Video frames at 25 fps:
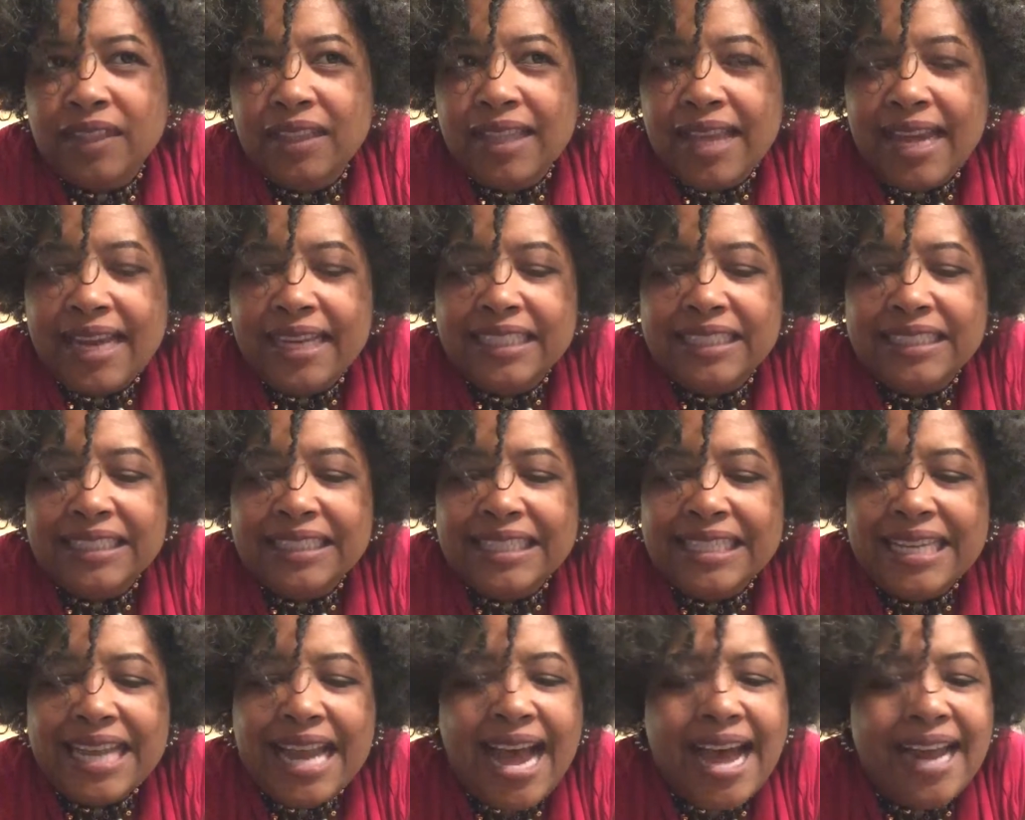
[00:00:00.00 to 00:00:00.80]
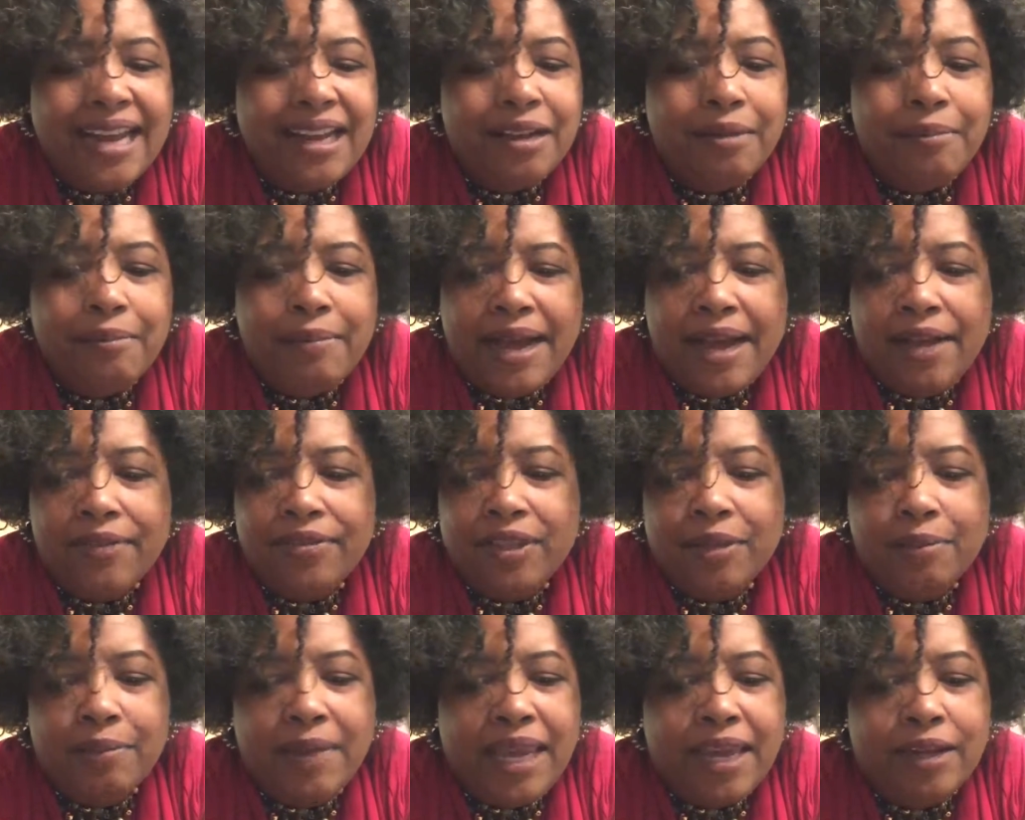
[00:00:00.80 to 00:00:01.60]
That it's not about
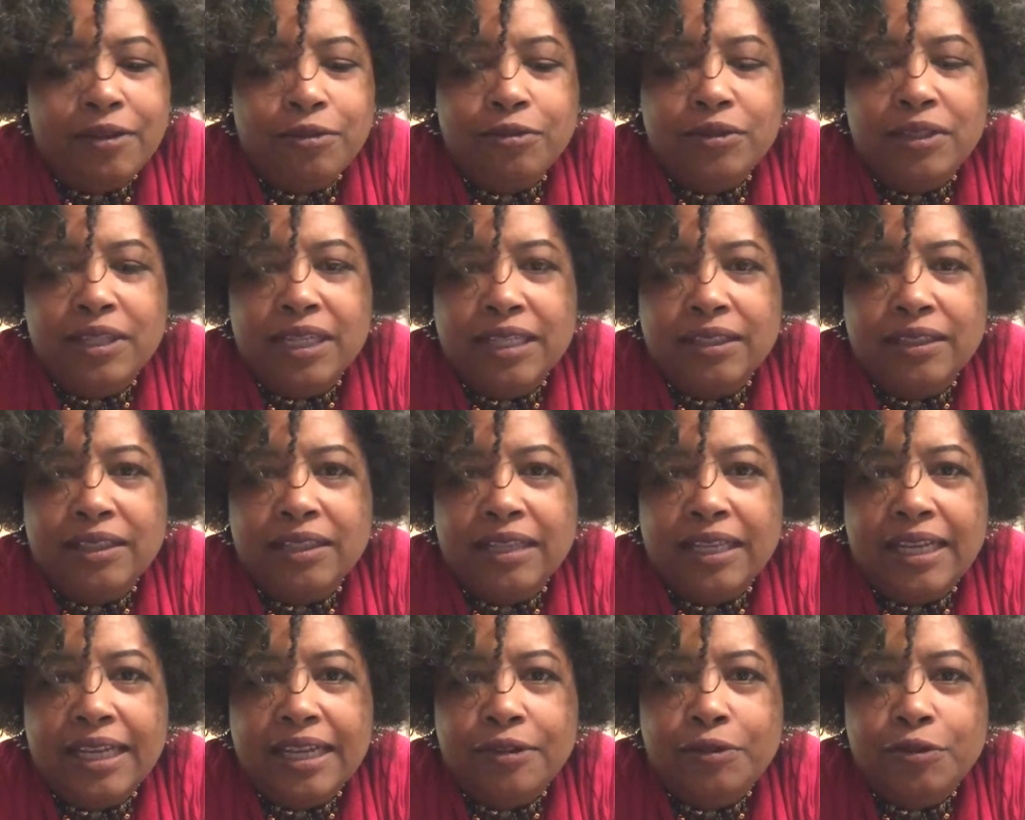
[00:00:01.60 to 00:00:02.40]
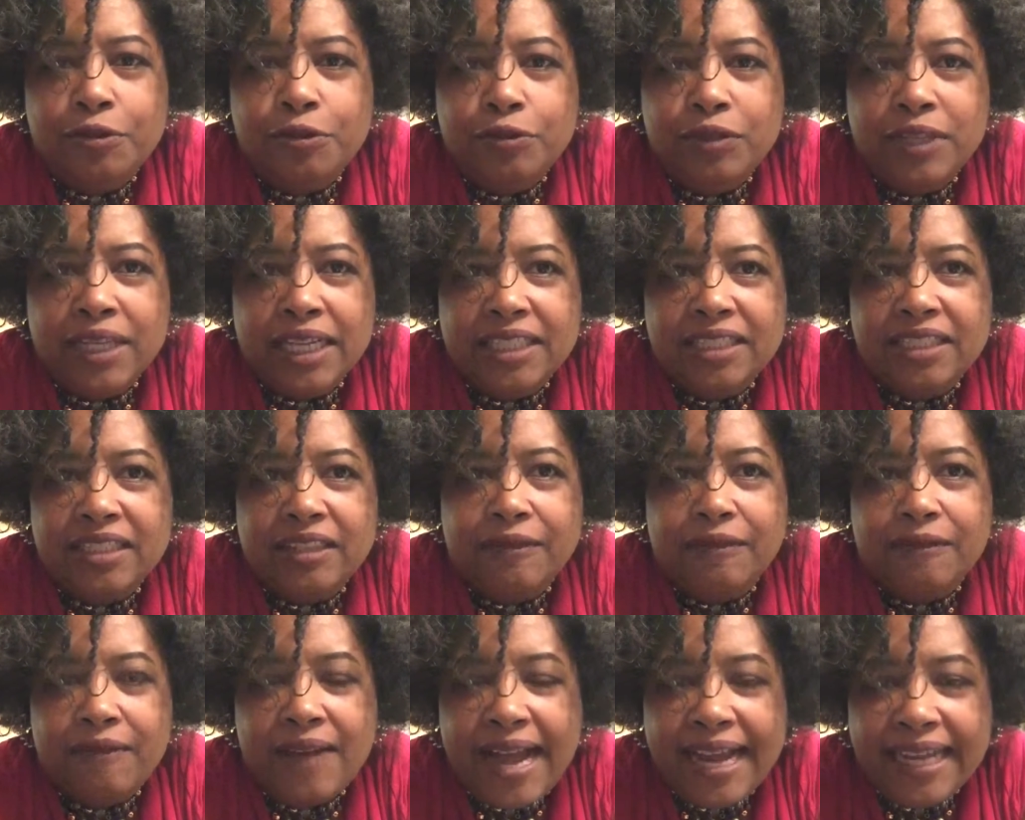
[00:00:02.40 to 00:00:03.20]
the man who does
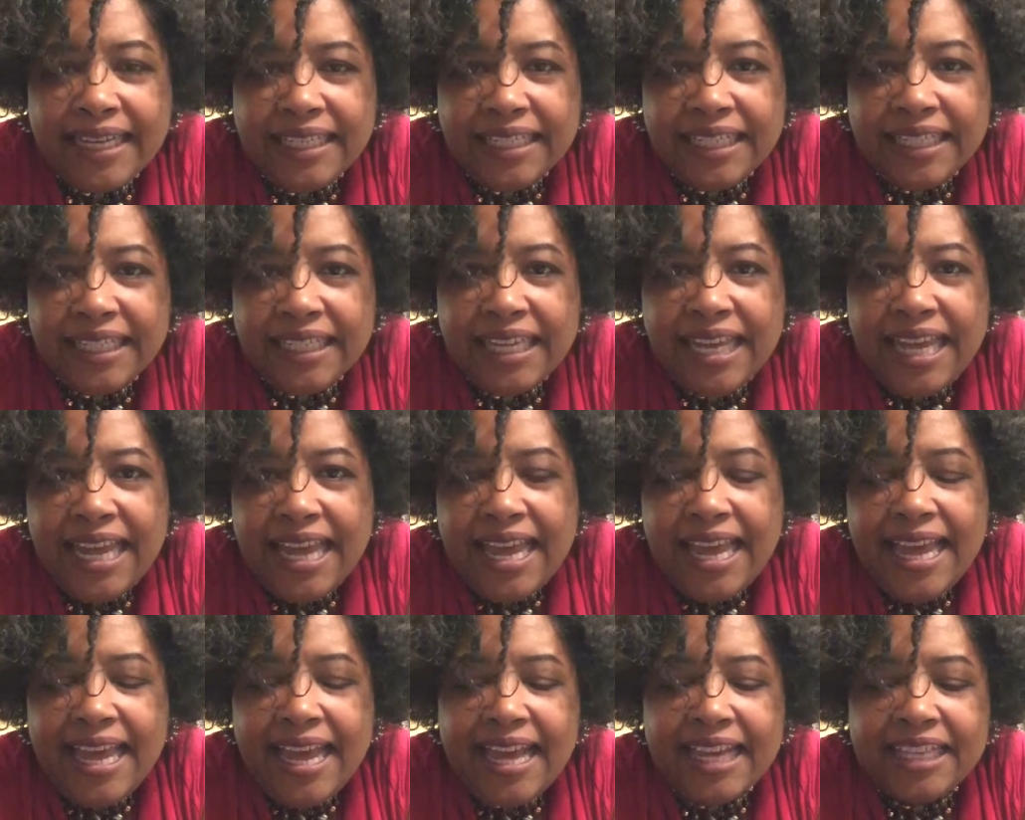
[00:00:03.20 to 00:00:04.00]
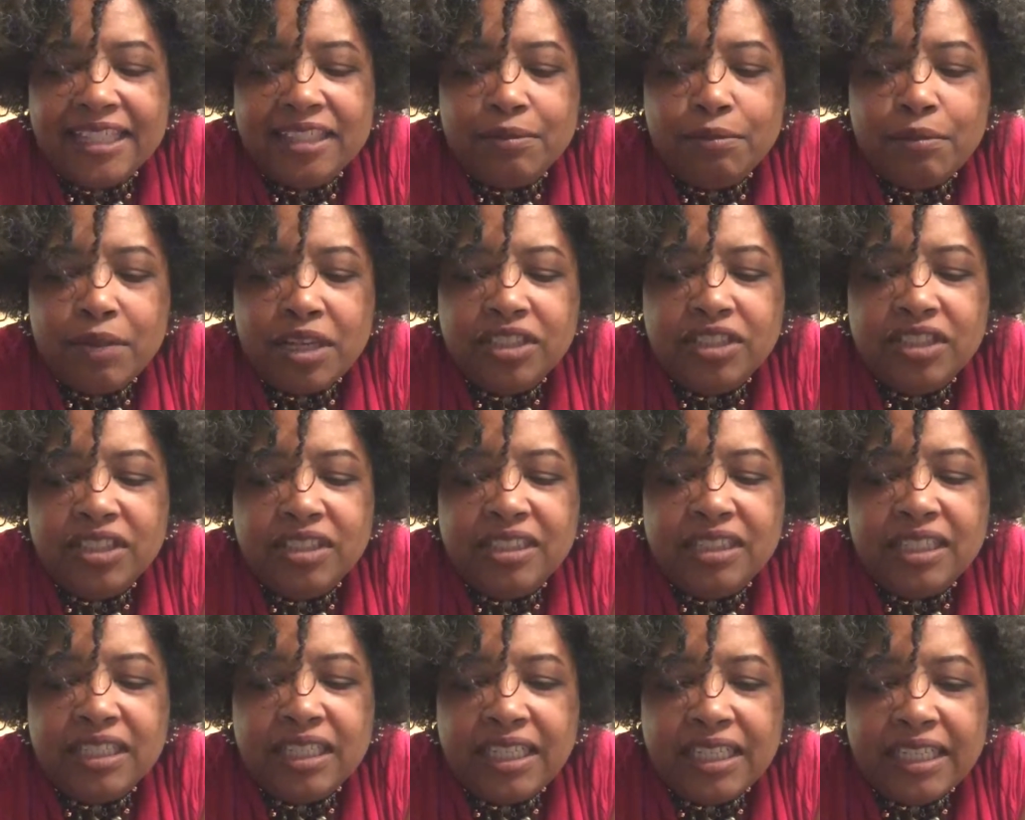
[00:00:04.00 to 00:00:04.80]
the finding as much
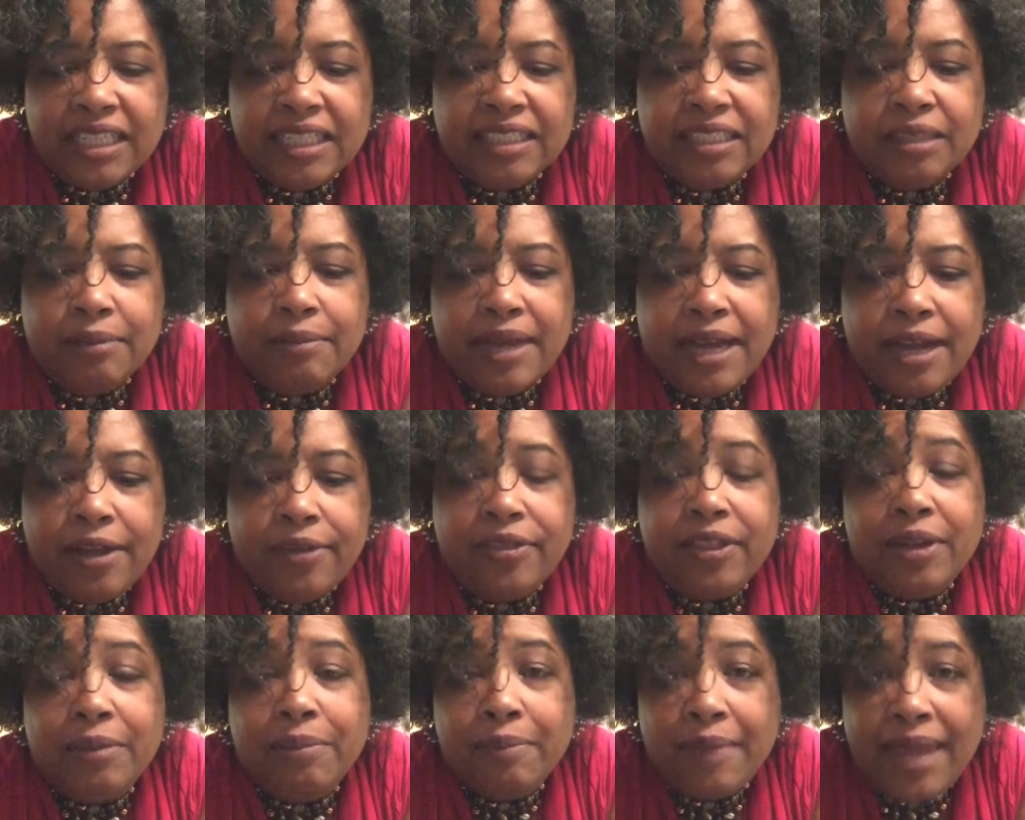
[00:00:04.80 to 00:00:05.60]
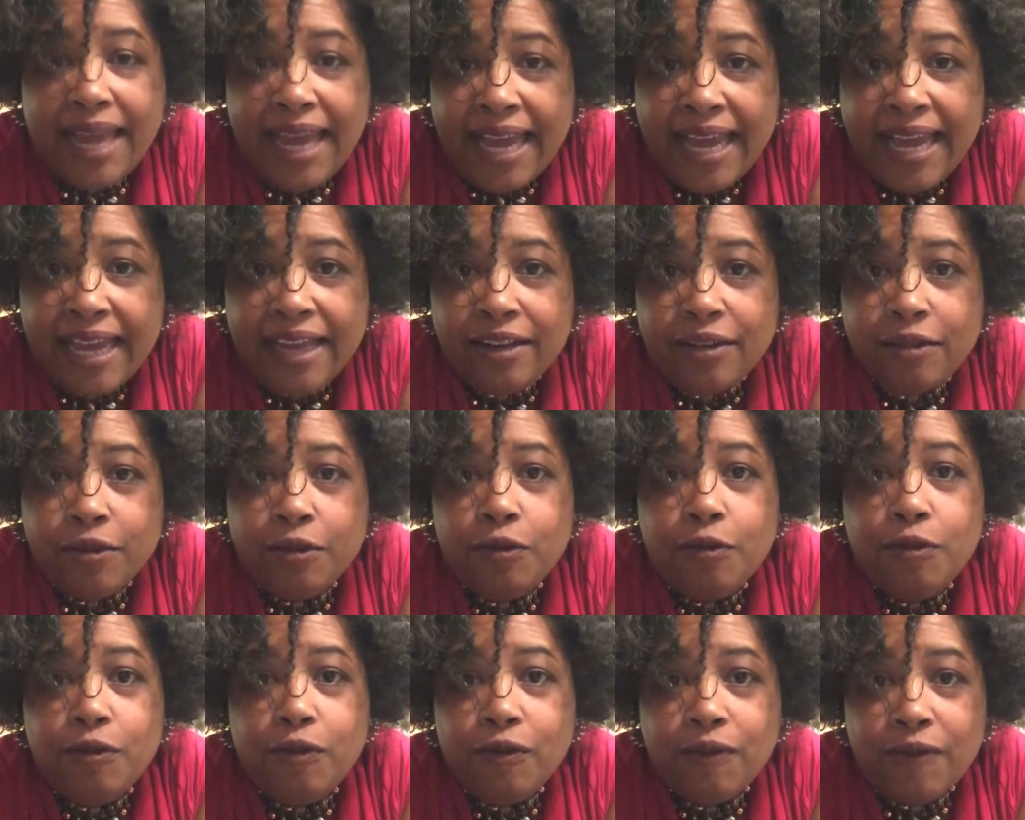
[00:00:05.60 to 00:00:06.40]
as it is about the man
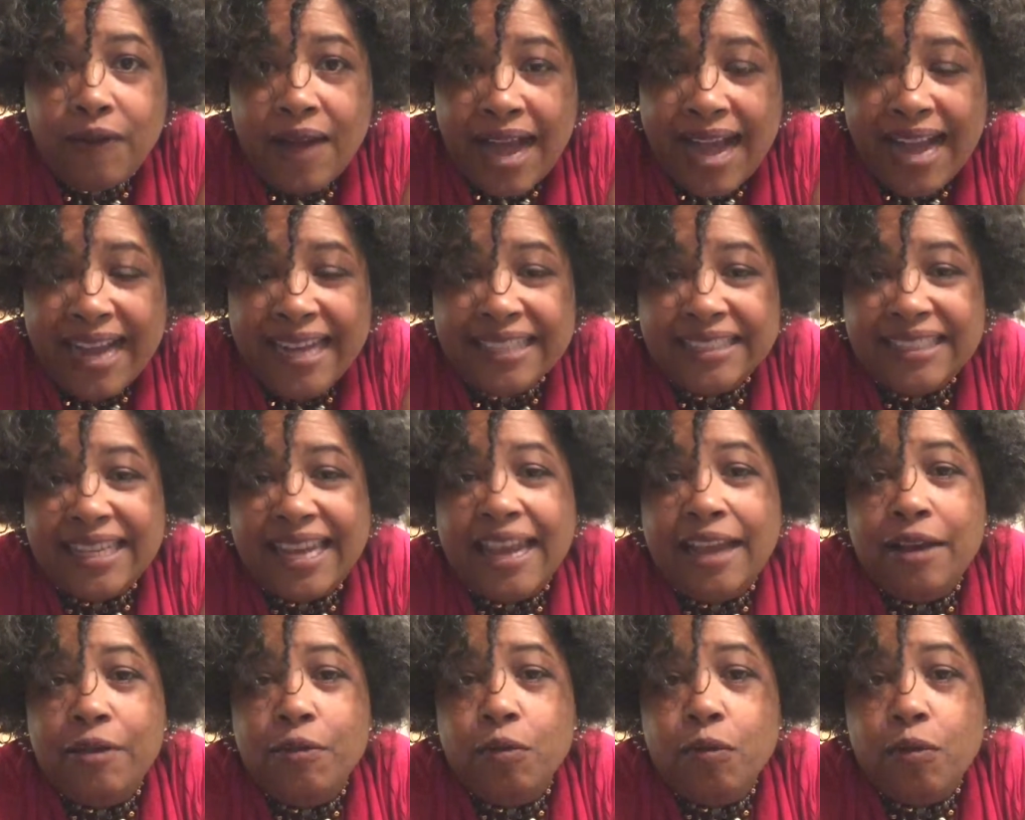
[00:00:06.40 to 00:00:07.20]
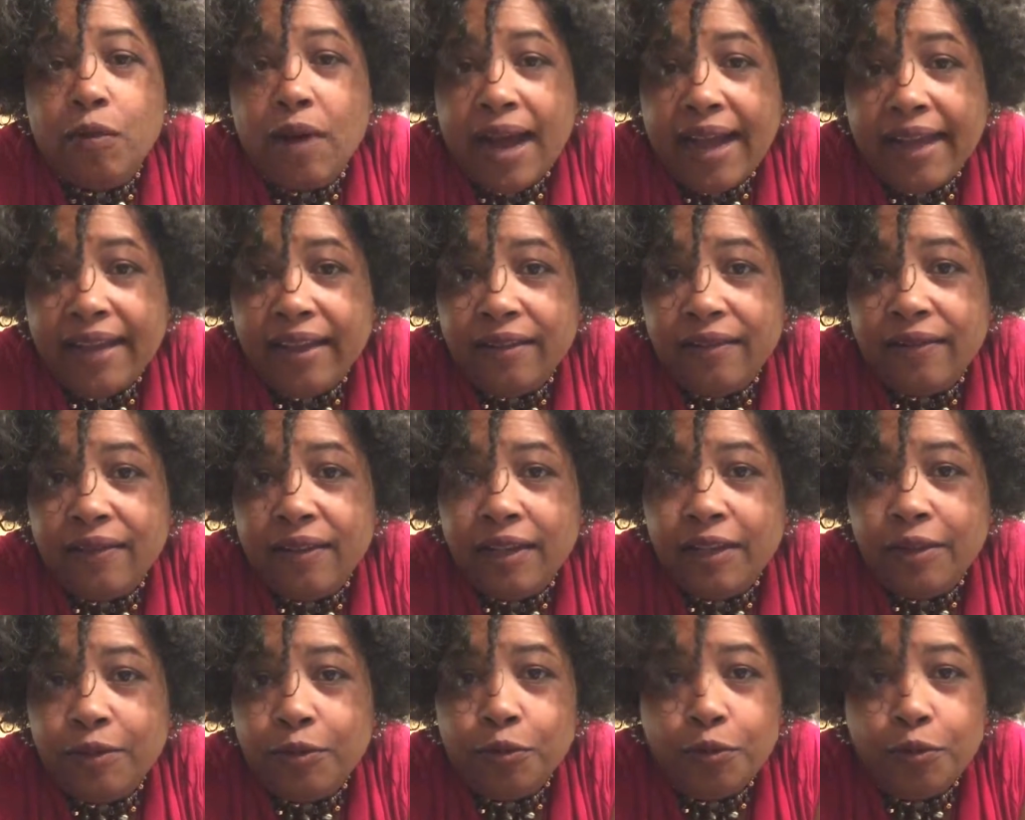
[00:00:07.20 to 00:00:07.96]
who finds a wife.